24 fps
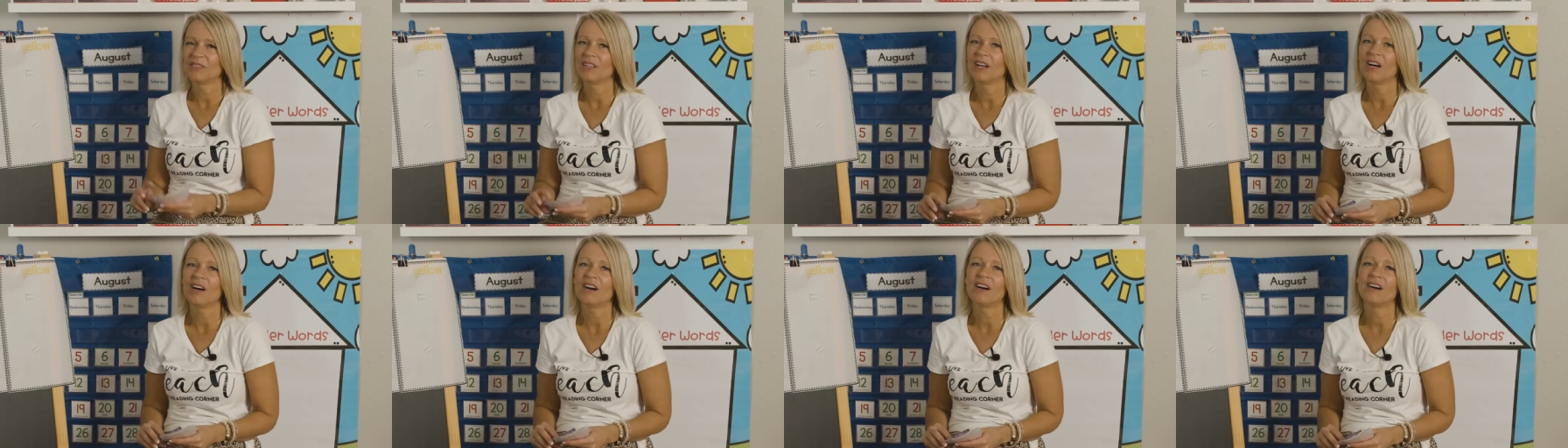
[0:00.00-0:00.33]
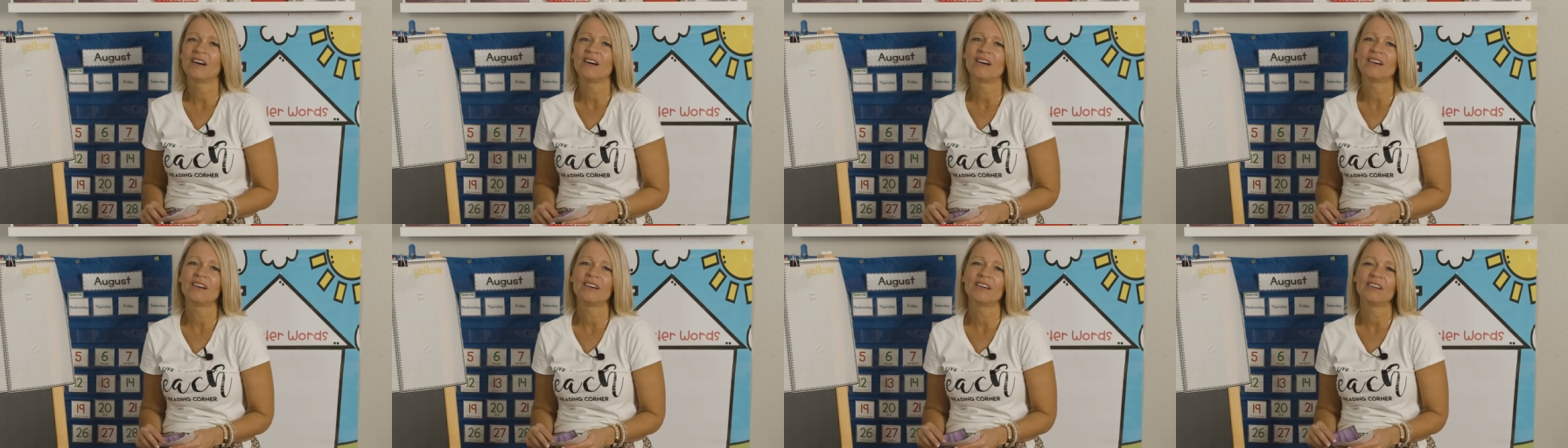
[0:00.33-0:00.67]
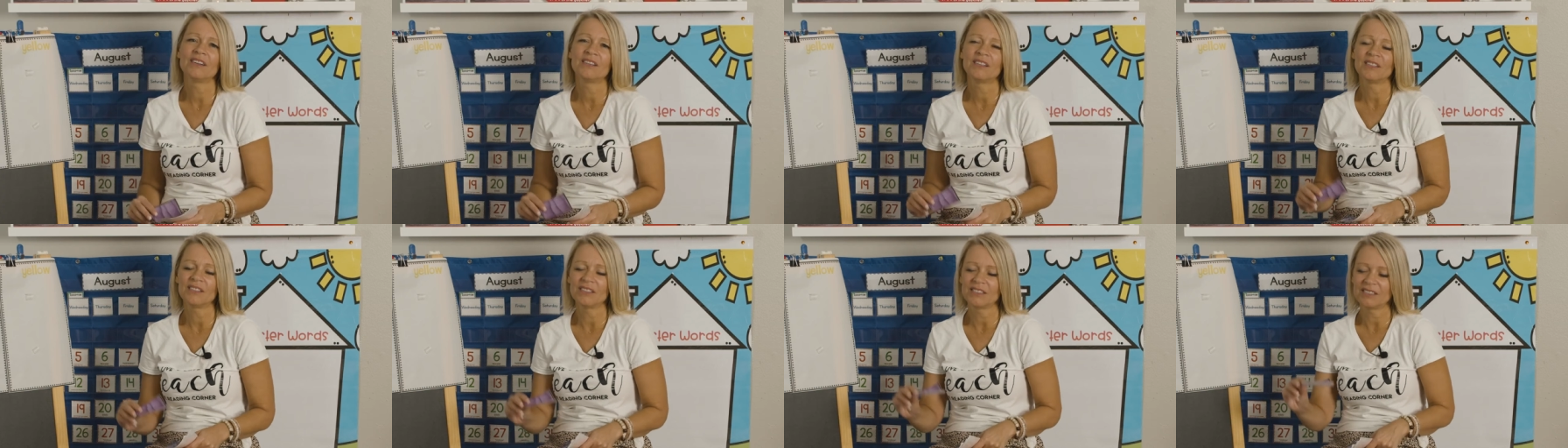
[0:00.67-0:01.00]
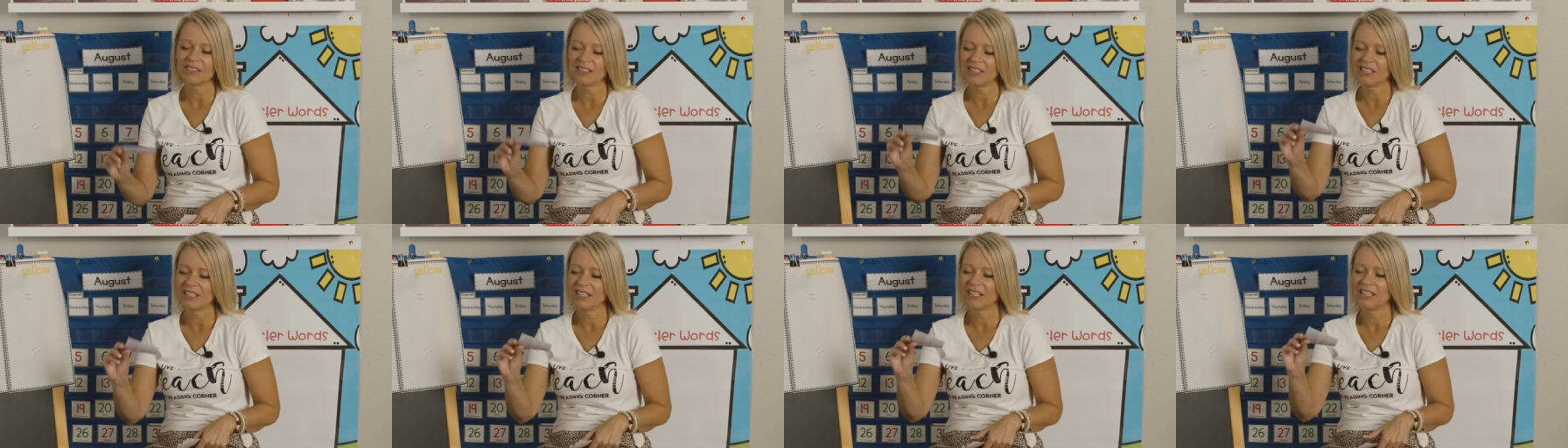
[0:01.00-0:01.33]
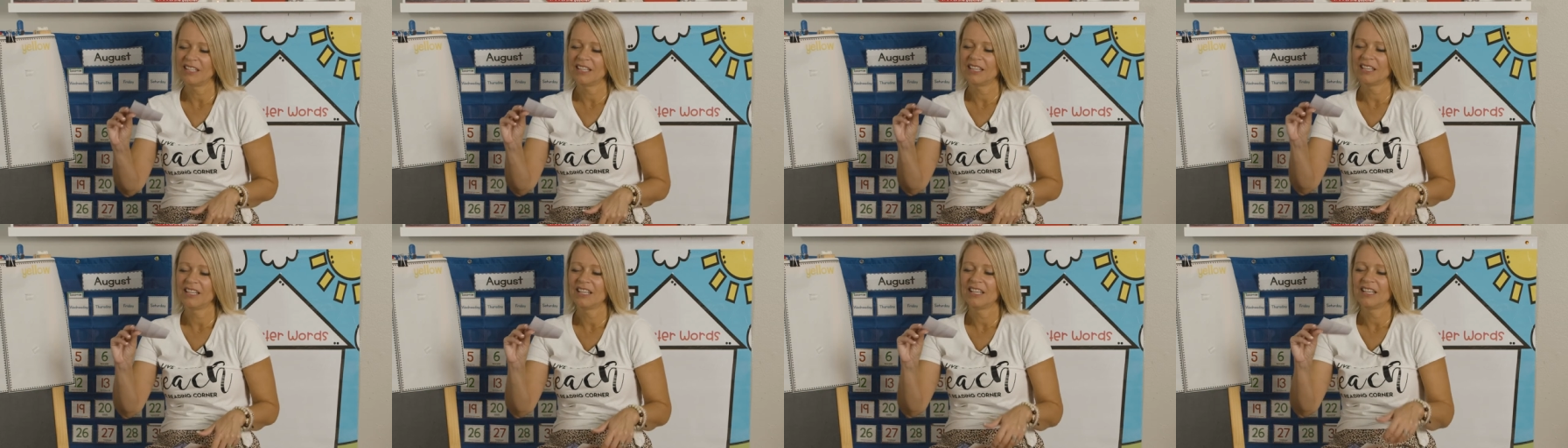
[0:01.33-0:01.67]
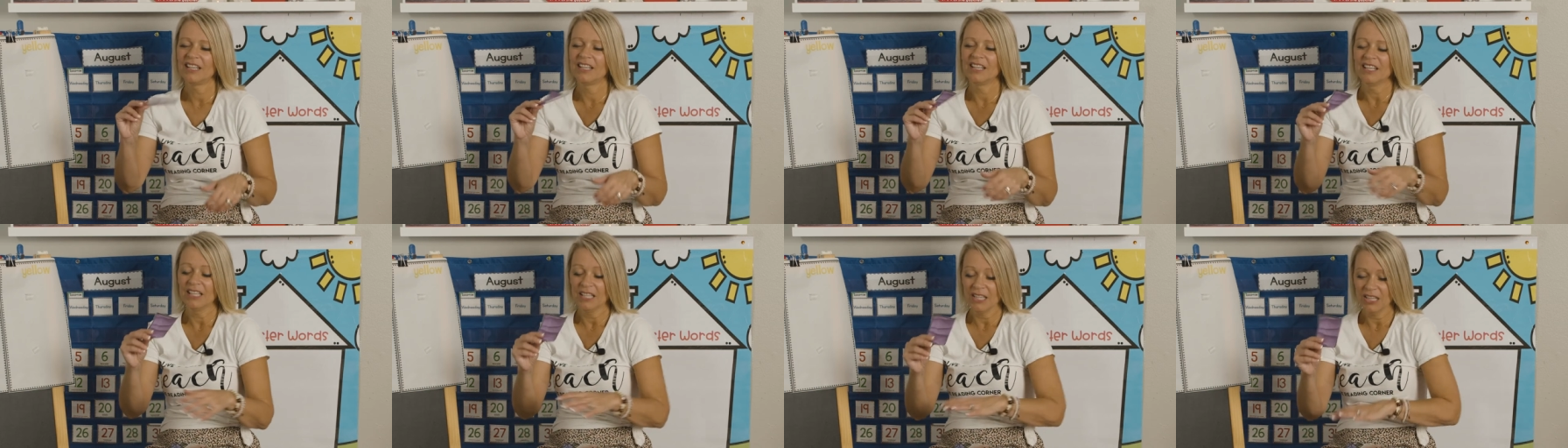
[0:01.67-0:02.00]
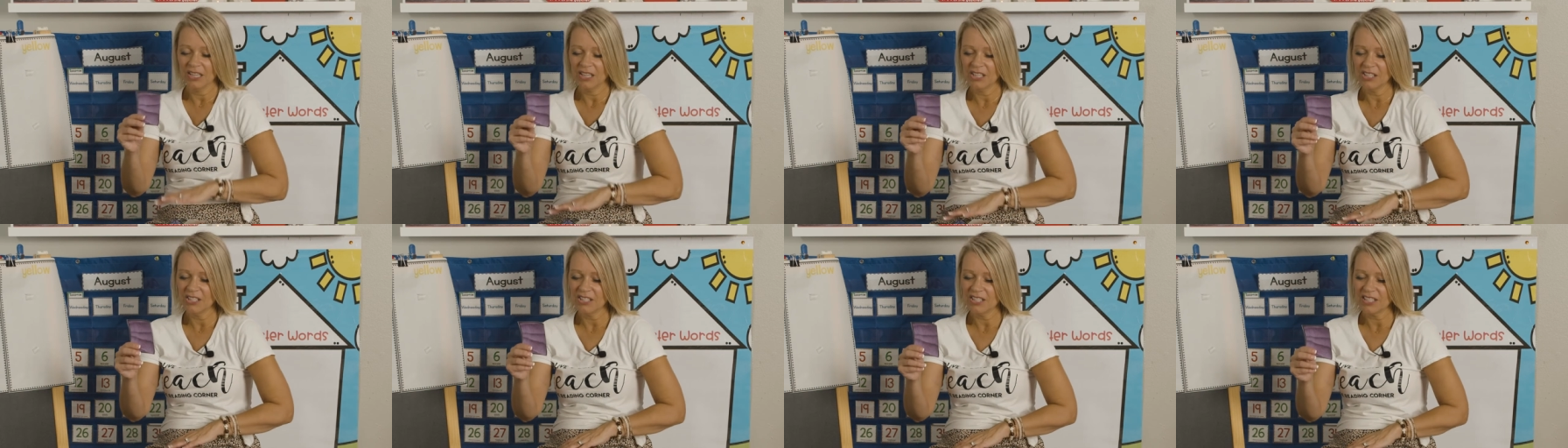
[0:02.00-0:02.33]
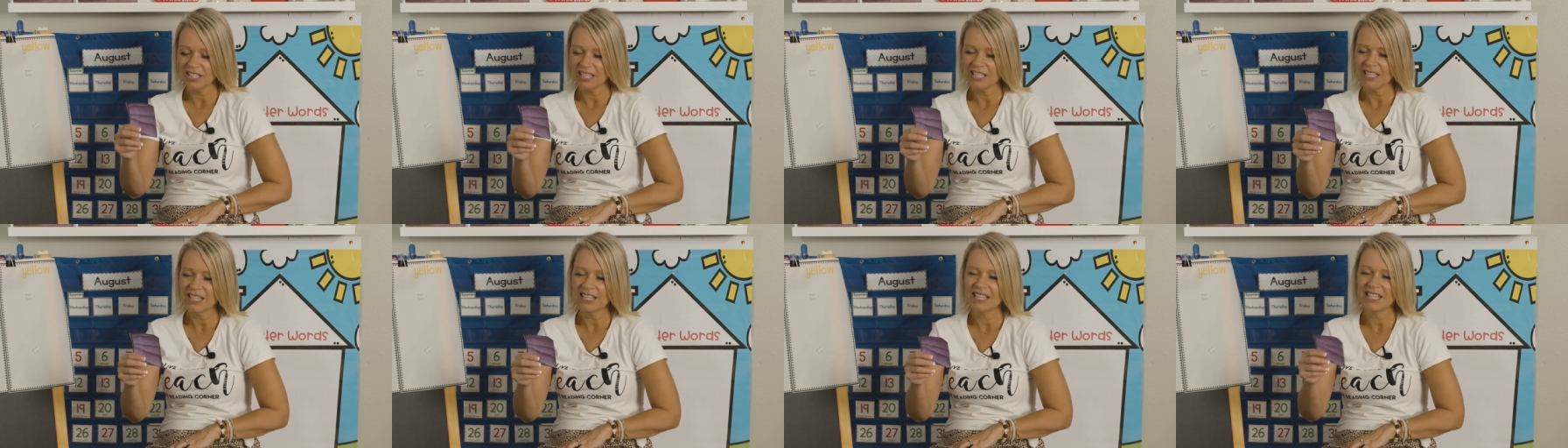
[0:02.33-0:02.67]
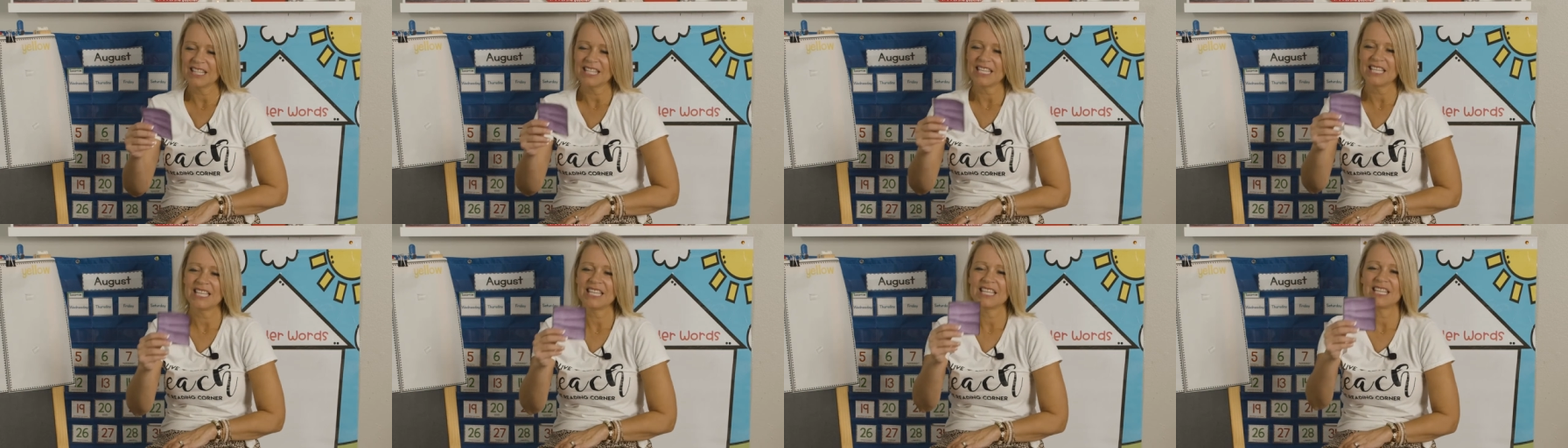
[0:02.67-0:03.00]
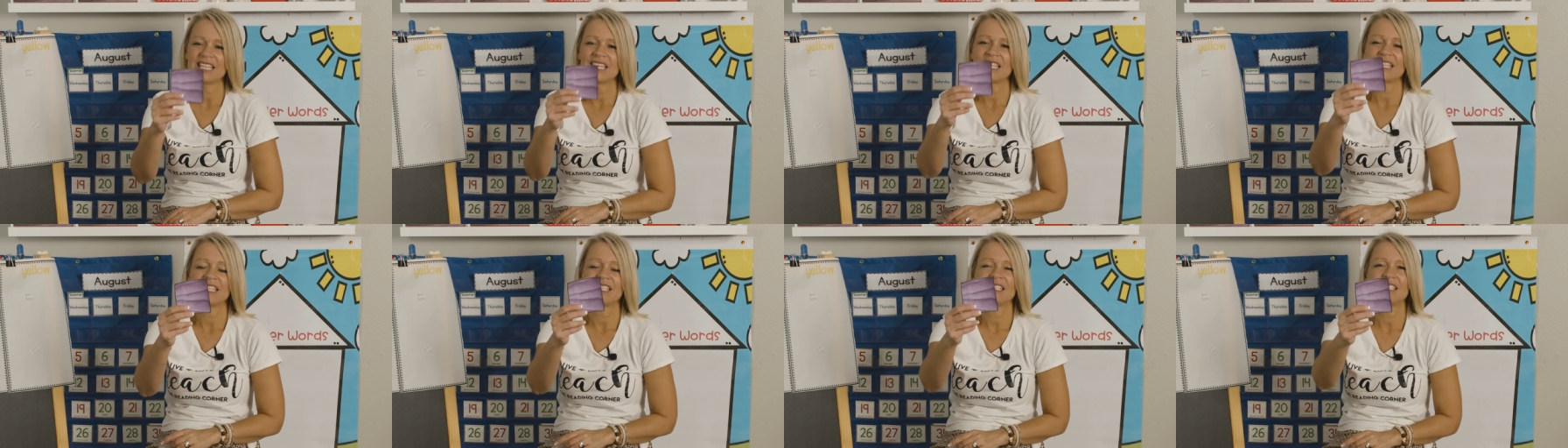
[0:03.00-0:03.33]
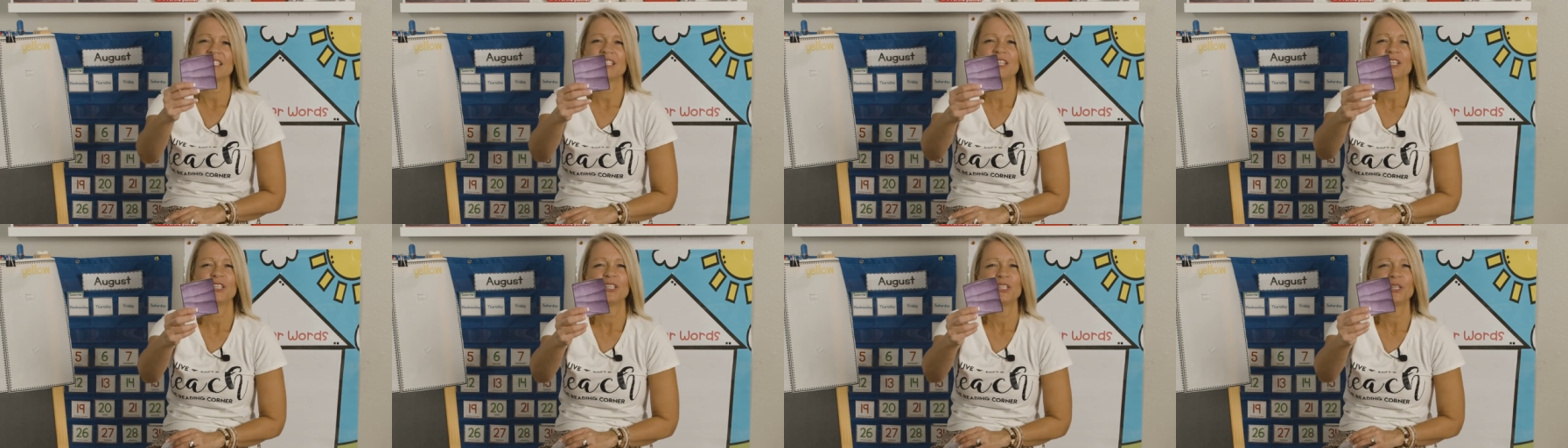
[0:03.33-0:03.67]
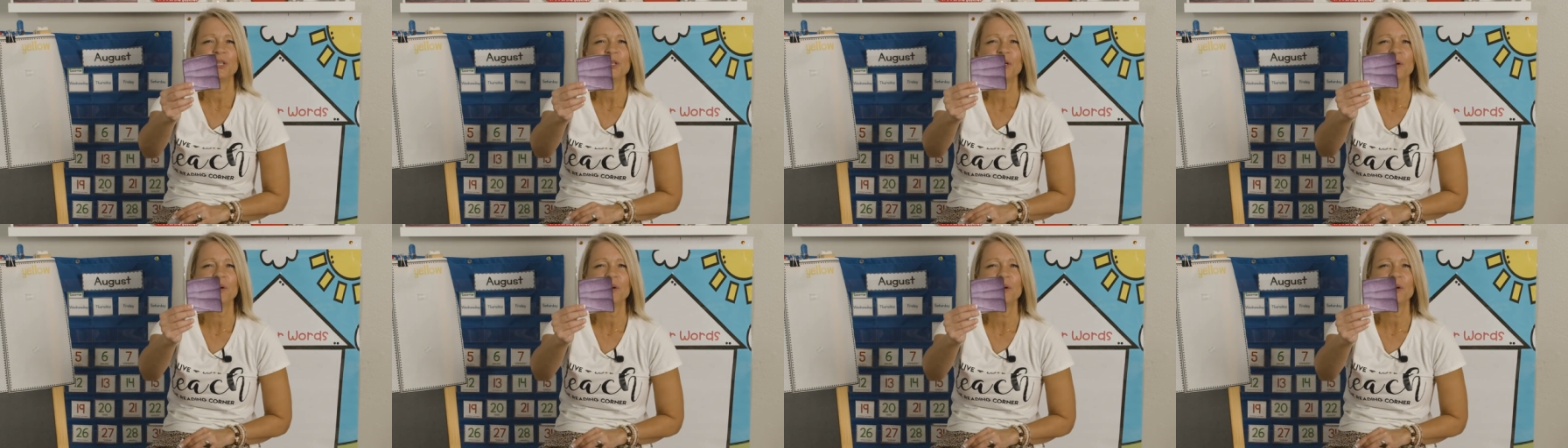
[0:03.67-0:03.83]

Oh, look at these. Do you